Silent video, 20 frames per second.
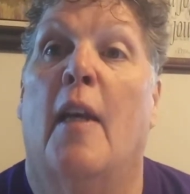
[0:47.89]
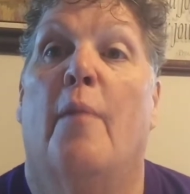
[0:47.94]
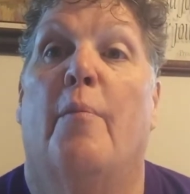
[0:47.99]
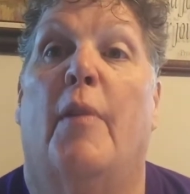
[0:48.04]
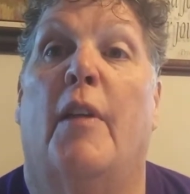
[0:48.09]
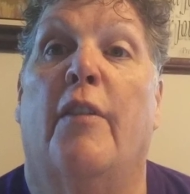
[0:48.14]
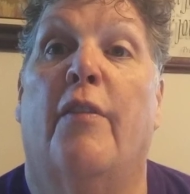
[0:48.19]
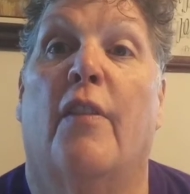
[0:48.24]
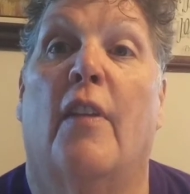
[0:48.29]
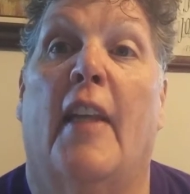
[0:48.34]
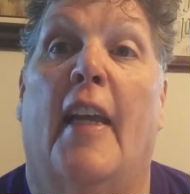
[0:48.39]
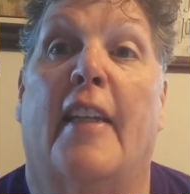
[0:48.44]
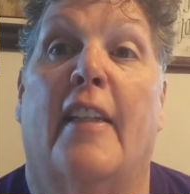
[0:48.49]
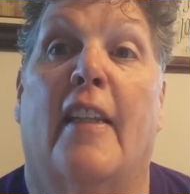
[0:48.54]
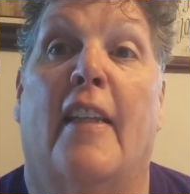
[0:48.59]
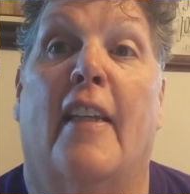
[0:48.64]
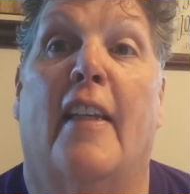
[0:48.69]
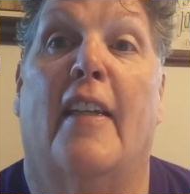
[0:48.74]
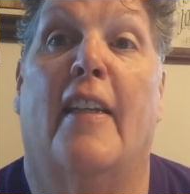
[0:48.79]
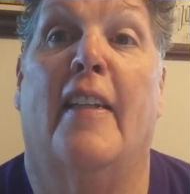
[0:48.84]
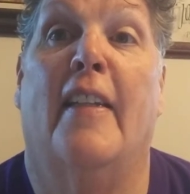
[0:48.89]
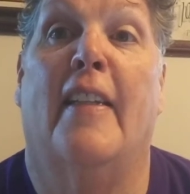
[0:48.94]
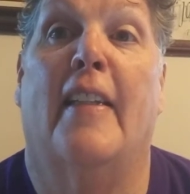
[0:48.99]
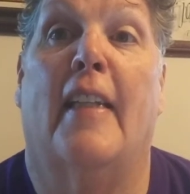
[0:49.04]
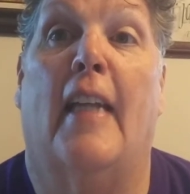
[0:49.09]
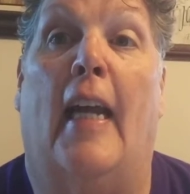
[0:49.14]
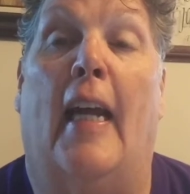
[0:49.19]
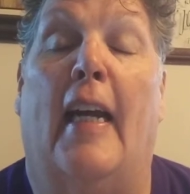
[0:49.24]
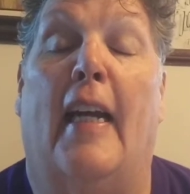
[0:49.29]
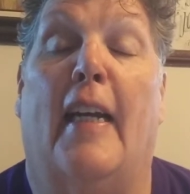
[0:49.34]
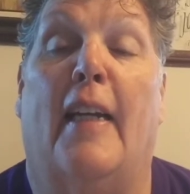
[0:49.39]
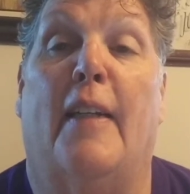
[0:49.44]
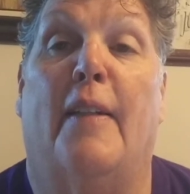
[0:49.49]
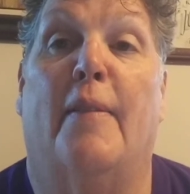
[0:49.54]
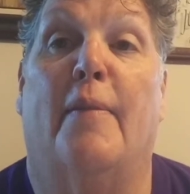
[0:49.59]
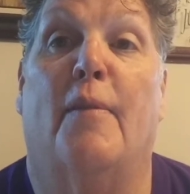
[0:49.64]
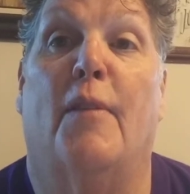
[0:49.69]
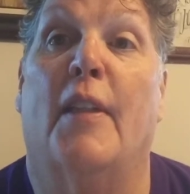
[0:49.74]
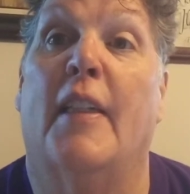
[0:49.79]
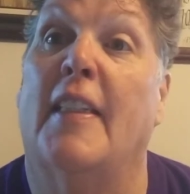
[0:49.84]
But if you'd like to
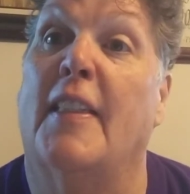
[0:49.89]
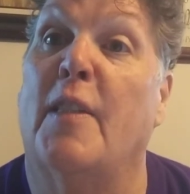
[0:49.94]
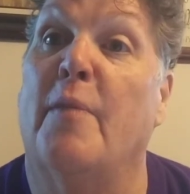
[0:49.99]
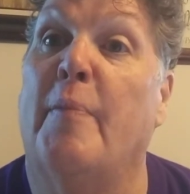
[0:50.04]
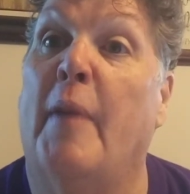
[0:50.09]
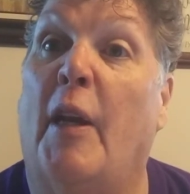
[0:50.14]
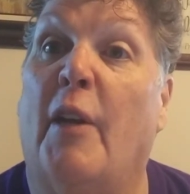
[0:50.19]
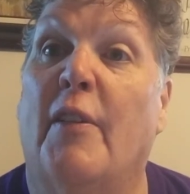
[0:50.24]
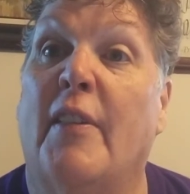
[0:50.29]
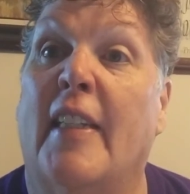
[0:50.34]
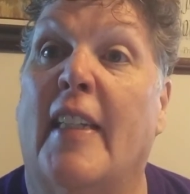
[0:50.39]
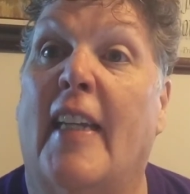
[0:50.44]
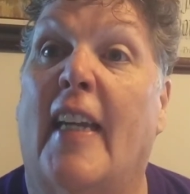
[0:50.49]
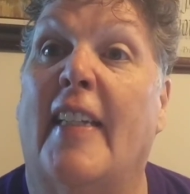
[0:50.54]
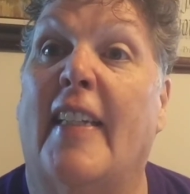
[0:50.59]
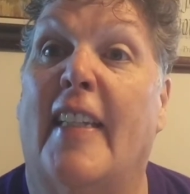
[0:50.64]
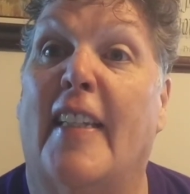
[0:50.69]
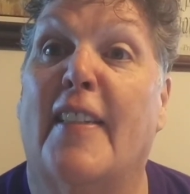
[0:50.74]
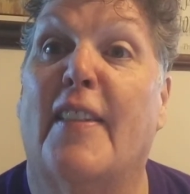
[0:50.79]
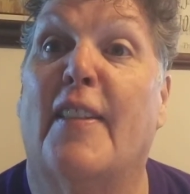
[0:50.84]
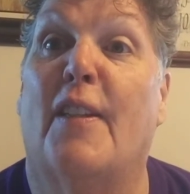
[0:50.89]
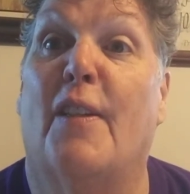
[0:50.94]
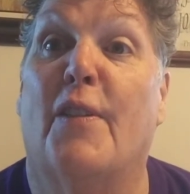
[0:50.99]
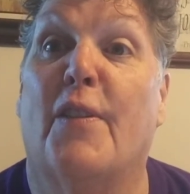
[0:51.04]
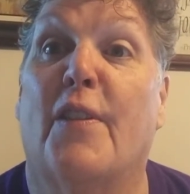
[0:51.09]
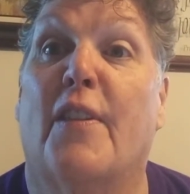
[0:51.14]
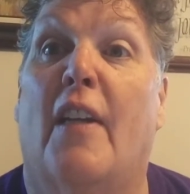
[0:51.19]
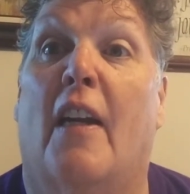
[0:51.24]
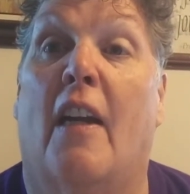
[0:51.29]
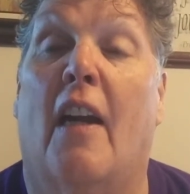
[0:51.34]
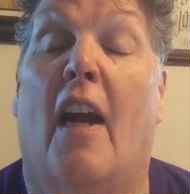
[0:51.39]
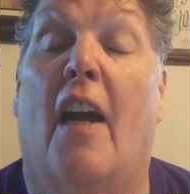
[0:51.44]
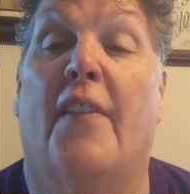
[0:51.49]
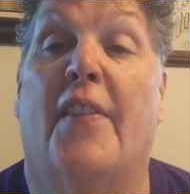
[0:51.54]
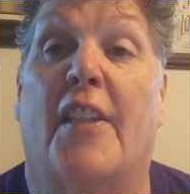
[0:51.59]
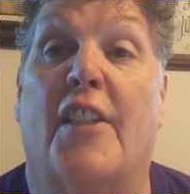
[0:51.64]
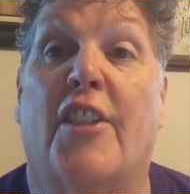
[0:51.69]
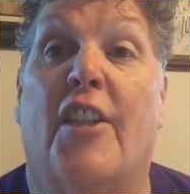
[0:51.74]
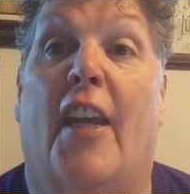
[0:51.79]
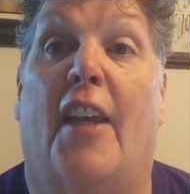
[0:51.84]
look at some parenting ideas, those are on
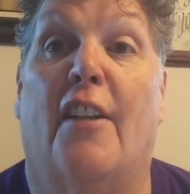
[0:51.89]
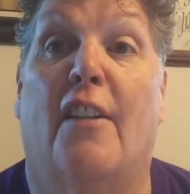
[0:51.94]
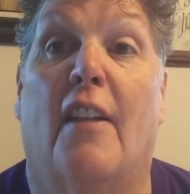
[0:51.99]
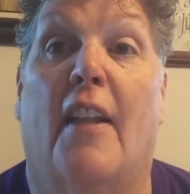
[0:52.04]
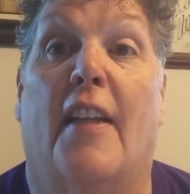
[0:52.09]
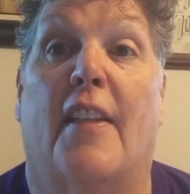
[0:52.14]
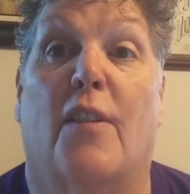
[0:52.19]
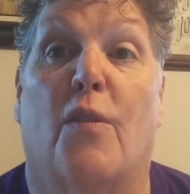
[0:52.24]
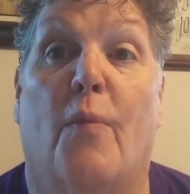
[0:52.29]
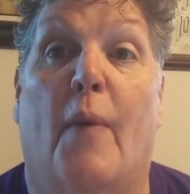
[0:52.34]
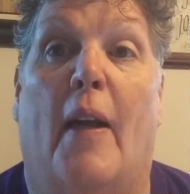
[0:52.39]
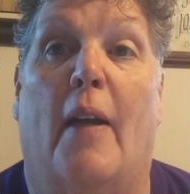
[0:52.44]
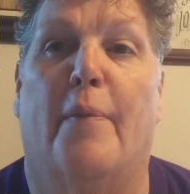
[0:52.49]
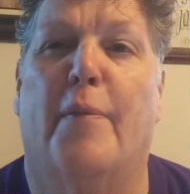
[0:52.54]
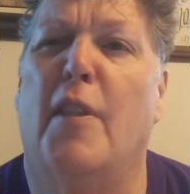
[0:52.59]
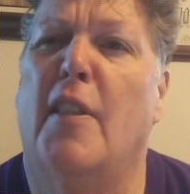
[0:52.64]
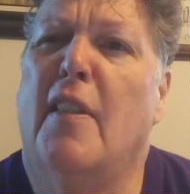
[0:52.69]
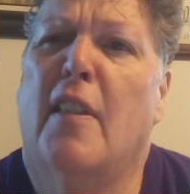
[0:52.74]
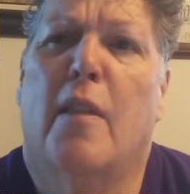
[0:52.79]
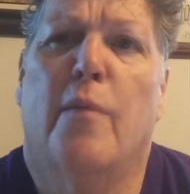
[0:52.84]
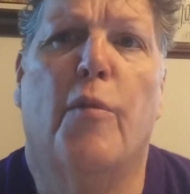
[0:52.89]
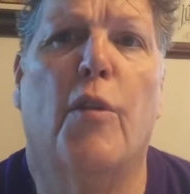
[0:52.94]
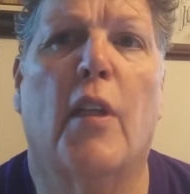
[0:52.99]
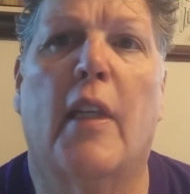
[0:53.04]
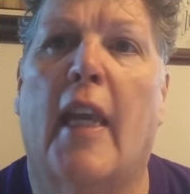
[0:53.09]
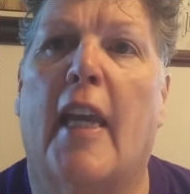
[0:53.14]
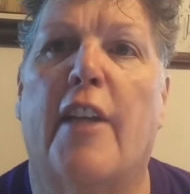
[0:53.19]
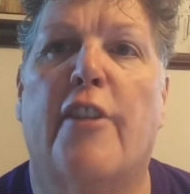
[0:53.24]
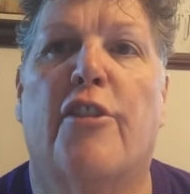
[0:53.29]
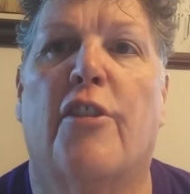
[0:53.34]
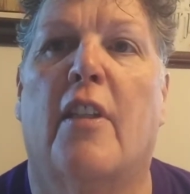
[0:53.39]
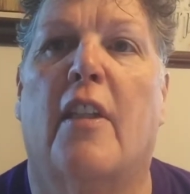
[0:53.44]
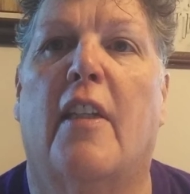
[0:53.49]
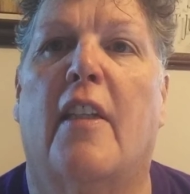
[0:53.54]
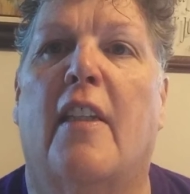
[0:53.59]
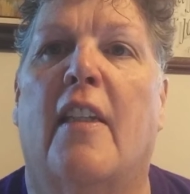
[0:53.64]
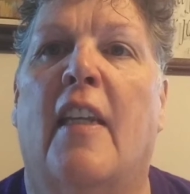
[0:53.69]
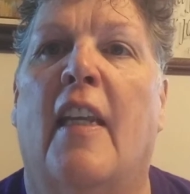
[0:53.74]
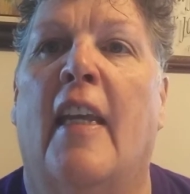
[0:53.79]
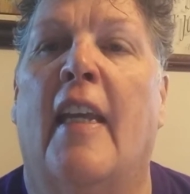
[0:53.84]
the channel as well. Just
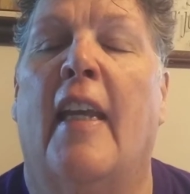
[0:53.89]
communication,